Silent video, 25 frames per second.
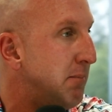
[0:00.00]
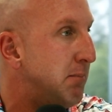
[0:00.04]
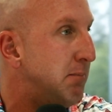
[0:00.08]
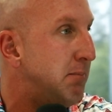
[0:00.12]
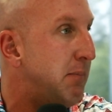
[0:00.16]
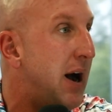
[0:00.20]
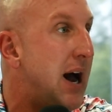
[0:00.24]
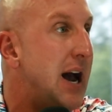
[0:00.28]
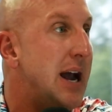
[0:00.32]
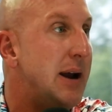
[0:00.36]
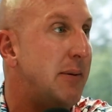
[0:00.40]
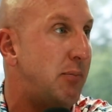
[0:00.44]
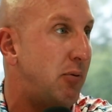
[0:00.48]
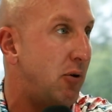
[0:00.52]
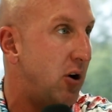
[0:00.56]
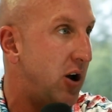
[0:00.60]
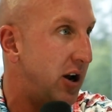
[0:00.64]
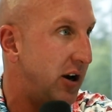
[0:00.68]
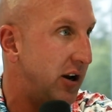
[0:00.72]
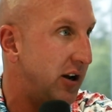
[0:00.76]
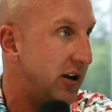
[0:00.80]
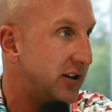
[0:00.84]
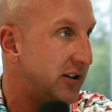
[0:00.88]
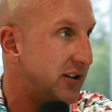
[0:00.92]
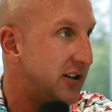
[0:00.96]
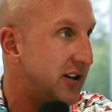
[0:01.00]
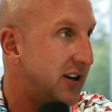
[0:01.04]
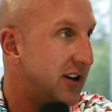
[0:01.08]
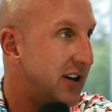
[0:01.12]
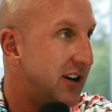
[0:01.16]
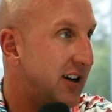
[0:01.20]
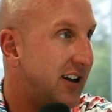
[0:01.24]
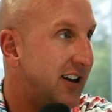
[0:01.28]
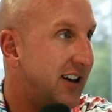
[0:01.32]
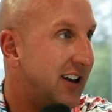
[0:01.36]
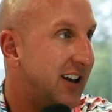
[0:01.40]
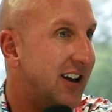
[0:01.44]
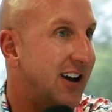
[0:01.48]
a byproduct
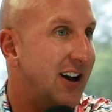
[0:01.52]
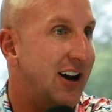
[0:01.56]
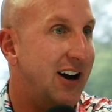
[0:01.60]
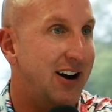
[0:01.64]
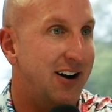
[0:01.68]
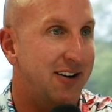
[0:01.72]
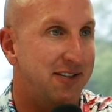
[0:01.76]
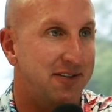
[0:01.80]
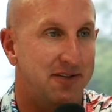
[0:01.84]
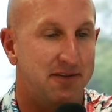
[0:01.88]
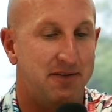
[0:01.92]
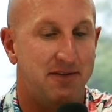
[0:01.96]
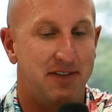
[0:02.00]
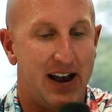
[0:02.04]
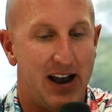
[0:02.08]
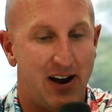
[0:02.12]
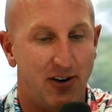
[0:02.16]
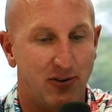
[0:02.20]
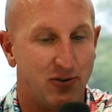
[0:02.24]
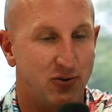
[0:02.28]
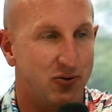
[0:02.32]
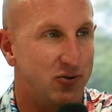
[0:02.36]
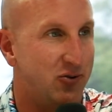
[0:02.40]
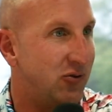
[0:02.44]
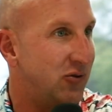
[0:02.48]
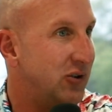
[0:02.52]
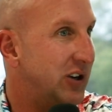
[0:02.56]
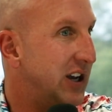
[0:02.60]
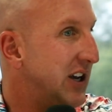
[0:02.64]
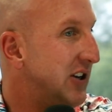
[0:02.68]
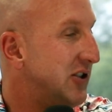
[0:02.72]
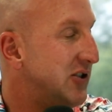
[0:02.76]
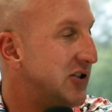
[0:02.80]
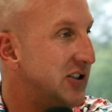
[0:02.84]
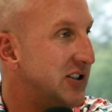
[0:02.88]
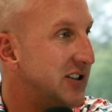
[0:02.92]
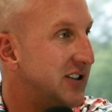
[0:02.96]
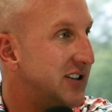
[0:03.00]
of value
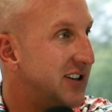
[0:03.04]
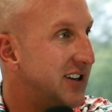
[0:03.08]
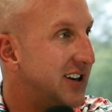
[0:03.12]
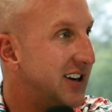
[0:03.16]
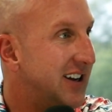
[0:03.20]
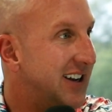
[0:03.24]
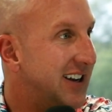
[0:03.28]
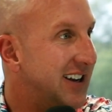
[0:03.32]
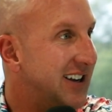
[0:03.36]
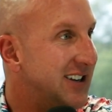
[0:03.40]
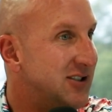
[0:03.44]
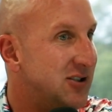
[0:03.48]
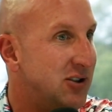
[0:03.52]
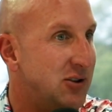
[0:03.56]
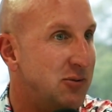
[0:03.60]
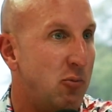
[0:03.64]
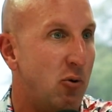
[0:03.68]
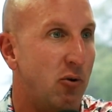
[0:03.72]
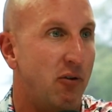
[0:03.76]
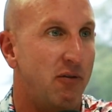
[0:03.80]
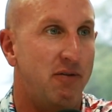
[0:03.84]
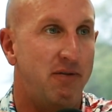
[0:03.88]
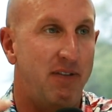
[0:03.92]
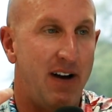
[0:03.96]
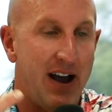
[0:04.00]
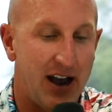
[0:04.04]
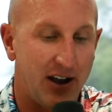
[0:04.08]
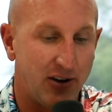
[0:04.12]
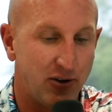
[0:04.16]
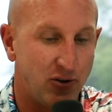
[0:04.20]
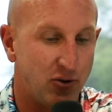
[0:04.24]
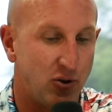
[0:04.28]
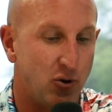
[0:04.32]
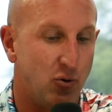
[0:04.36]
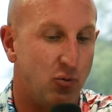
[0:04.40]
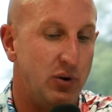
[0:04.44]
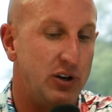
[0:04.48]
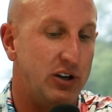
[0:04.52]
creation. So the more
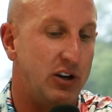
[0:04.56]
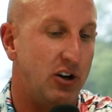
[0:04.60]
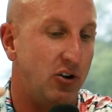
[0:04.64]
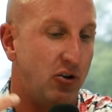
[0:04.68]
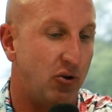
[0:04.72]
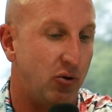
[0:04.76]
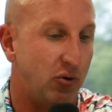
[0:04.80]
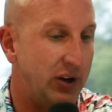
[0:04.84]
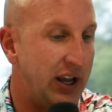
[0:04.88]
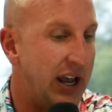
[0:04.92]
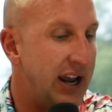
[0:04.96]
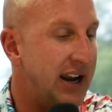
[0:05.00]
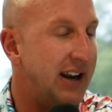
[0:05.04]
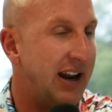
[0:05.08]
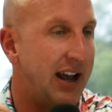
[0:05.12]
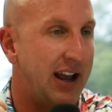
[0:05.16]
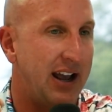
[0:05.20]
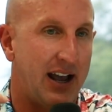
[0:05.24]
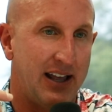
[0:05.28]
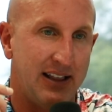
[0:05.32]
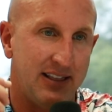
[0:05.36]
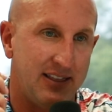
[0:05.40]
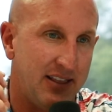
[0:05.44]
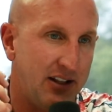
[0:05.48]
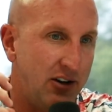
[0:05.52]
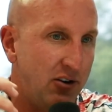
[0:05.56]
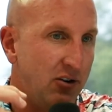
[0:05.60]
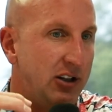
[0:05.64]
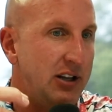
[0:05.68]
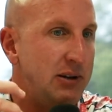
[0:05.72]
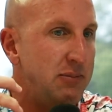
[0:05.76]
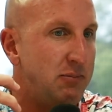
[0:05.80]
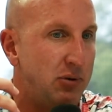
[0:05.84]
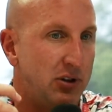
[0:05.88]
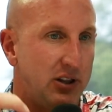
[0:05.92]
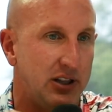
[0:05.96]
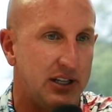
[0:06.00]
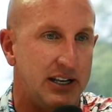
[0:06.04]
value that we can create, and I
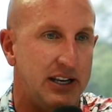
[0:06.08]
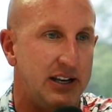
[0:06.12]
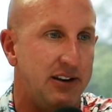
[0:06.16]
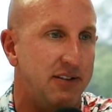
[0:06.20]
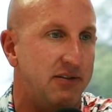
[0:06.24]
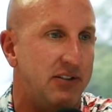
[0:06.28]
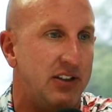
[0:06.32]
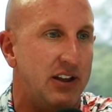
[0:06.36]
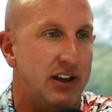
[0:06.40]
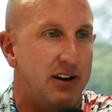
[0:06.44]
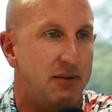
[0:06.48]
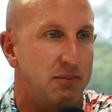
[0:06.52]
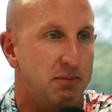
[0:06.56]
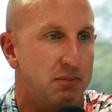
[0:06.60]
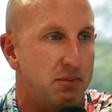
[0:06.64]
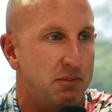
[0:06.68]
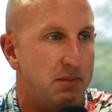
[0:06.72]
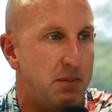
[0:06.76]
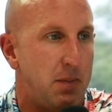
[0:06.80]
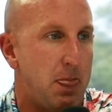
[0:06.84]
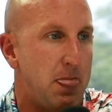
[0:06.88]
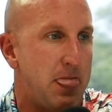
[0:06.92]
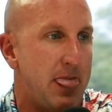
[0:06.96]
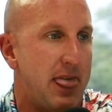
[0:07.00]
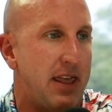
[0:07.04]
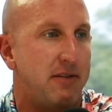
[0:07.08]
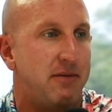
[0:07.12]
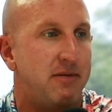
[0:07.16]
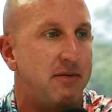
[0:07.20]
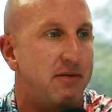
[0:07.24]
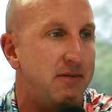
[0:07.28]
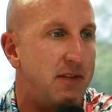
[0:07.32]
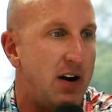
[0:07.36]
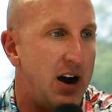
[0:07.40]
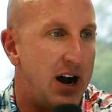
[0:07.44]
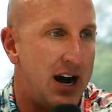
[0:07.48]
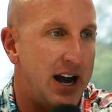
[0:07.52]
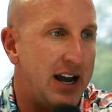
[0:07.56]
literally believe that
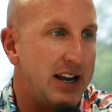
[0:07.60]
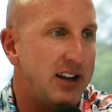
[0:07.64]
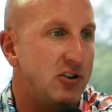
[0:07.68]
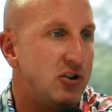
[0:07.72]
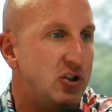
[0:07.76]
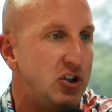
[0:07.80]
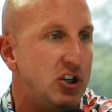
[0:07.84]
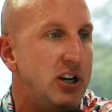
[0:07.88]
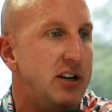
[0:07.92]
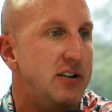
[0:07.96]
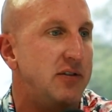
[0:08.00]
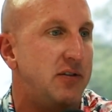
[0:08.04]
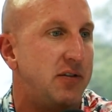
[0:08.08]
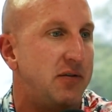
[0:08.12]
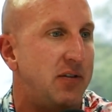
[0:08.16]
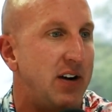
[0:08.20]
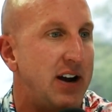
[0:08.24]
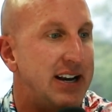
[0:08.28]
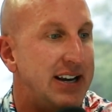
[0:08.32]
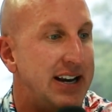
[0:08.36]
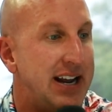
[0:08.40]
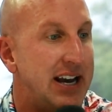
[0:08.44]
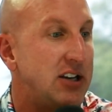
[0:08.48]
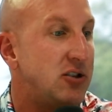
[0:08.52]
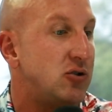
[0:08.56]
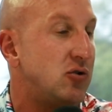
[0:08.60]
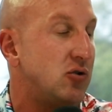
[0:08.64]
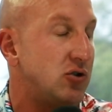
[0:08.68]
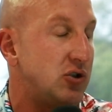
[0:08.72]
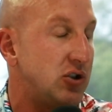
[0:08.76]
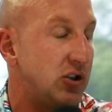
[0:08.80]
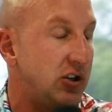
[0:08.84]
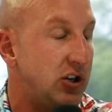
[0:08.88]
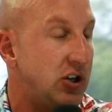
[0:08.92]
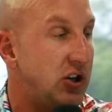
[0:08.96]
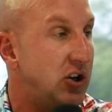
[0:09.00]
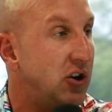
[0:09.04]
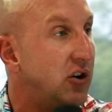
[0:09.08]
I achieved financial
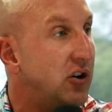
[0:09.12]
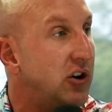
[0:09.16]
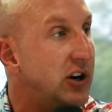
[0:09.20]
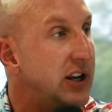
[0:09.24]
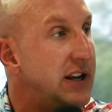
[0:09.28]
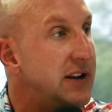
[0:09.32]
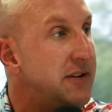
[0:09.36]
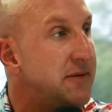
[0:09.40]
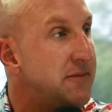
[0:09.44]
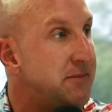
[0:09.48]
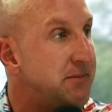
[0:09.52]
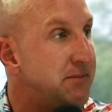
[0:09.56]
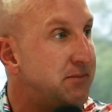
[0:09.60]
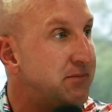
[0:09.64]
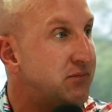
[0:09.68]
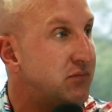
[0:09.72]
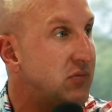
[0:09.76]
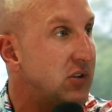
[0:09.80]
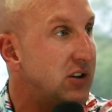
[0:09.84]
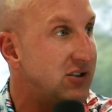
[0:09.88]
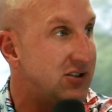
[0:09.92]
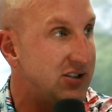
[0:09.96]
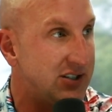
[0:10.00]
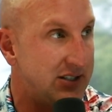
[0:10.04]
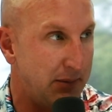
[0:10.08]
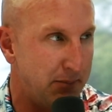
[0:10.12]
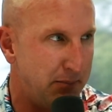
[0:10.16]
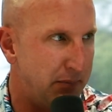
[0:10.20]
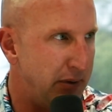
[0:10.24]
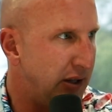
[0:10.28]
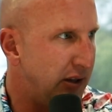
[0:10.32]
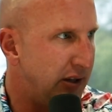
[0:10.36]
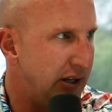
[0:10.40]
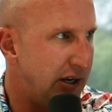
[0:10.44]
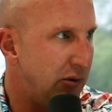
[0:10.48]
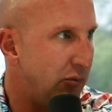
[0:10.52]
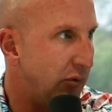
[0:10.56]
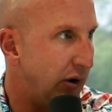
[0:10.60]
security,
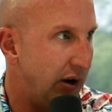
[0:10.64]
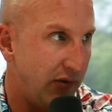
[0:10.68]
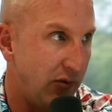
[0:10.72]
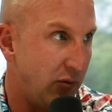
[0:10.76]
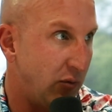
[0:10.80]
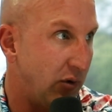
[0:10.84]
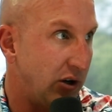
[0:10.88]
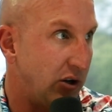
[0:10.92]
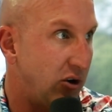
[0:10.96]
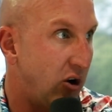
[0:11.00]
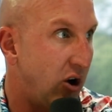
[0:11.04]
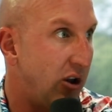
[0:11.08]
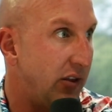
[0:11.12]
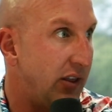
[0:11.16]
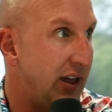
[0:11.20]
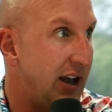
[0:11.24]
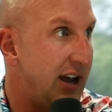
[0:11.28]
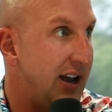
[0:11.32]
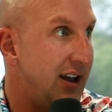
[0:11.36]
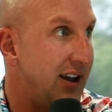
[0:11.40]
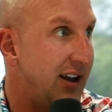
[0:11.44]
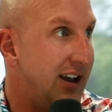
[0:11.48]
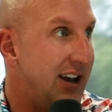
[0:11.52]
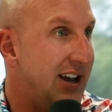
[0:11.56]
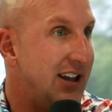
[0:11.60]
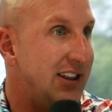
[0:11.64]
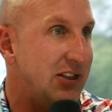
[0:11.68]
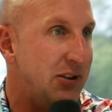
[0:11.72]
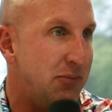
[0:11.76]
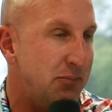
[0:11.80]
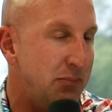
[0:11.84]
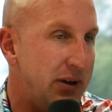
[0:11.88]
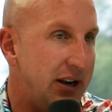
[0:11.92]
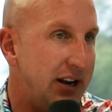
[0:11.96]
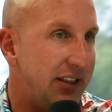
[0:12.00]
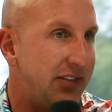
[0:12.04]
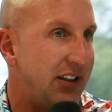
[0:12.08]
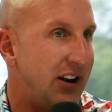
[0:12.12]
stability, whatever you want to call that, the
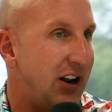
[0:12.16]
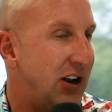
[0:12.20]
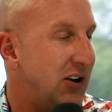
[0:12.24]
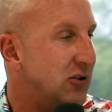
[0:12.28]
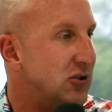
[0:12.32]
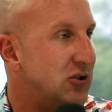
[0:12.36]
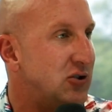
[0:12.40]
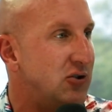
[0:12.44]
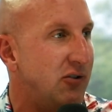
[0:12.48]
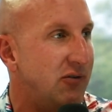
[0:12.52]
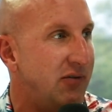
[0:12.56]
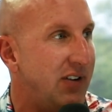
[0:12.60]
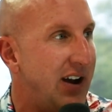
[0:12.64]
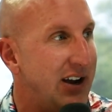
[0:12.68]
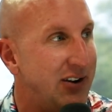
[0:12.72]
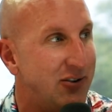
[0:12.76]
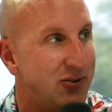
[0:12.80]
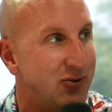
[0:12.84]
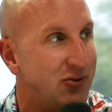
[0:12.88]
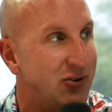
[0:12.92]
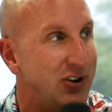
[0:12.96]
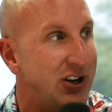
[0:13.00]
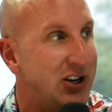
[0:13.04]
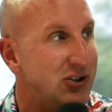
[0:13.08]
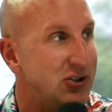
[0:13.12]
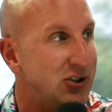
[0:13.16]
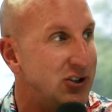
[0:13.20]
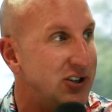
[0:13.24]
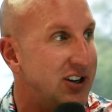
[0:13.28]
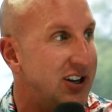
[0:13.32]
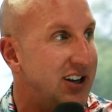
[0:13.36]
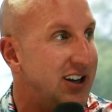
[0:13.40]
minute that I understood value creation.